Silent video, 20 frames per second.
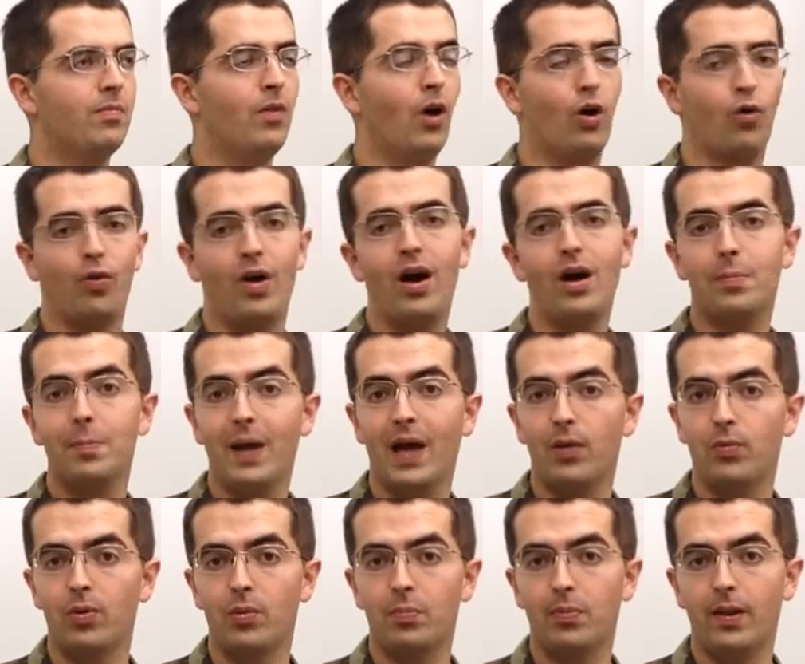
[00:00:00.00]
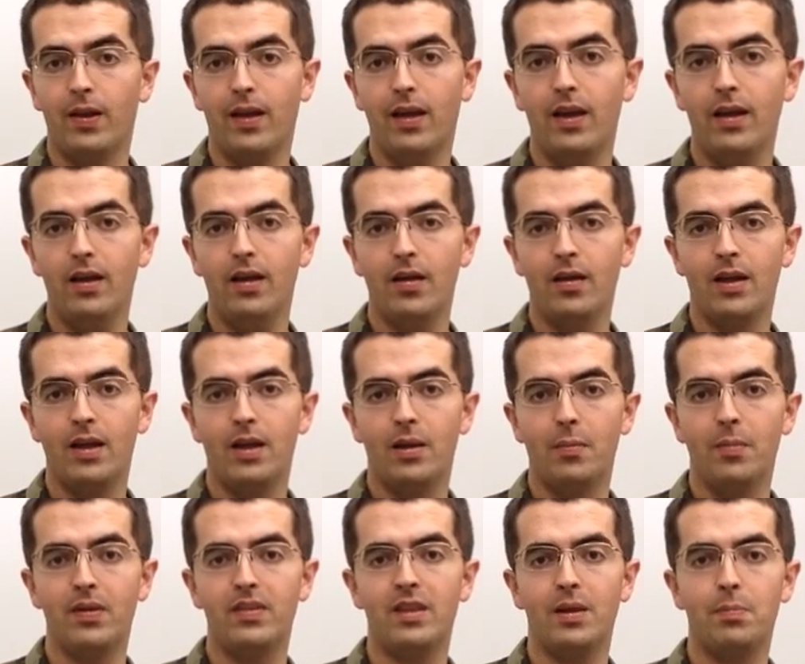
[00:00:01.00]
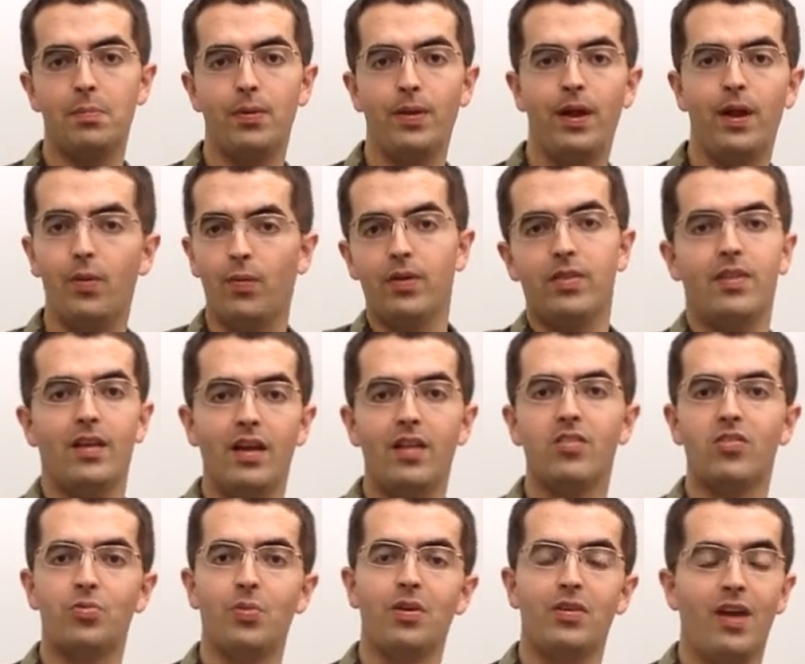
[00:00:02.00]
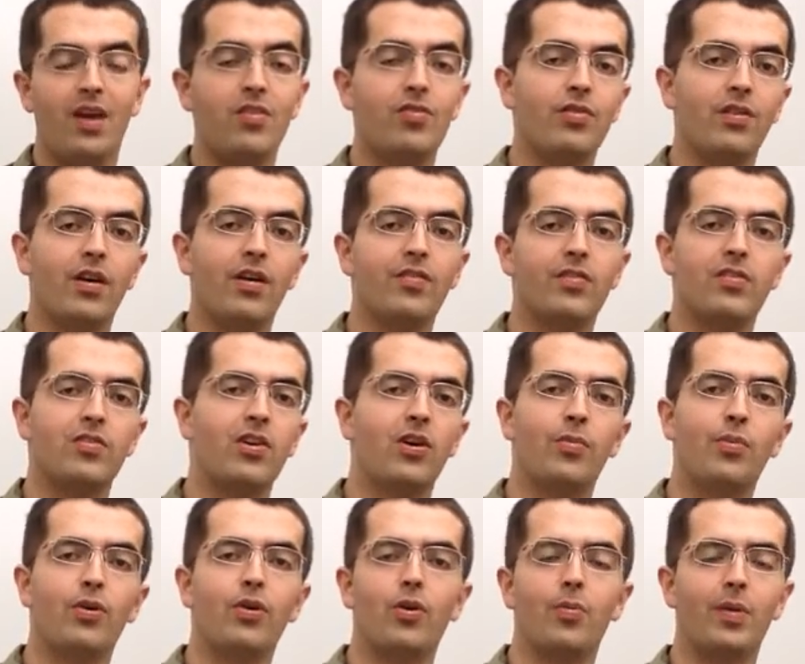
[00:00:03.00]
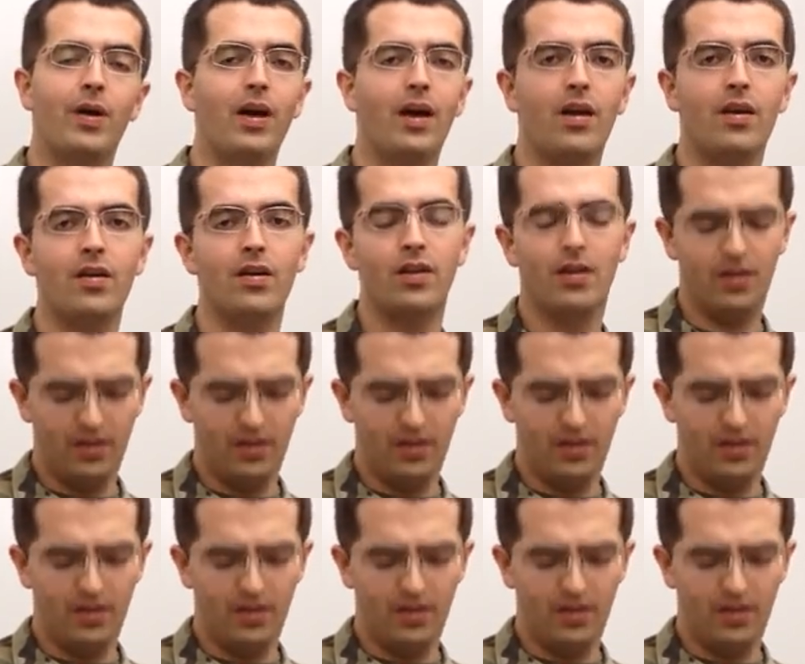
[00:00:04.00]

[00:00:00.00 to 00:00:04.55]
a rock band would play, but they play it with the instrumentation of a ceremonial band.